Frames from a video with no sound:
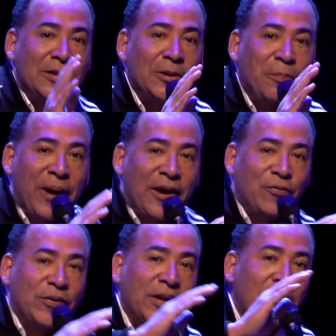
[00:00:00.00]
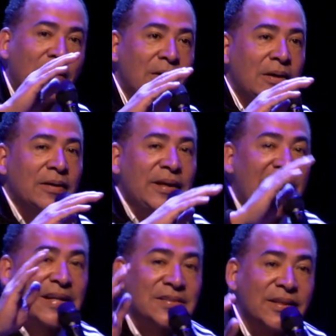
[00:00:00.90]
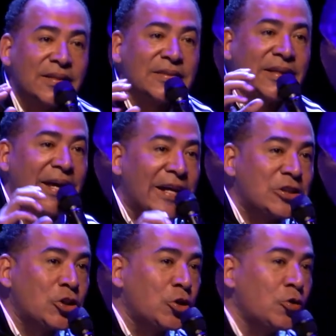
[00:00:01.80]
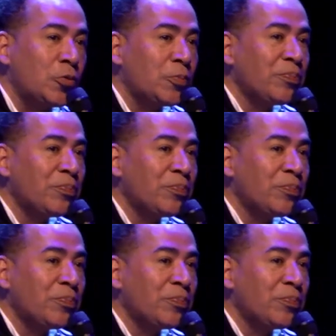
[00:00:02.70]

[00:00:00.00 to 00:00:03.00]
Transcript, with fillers: to pay for the gasoline to get you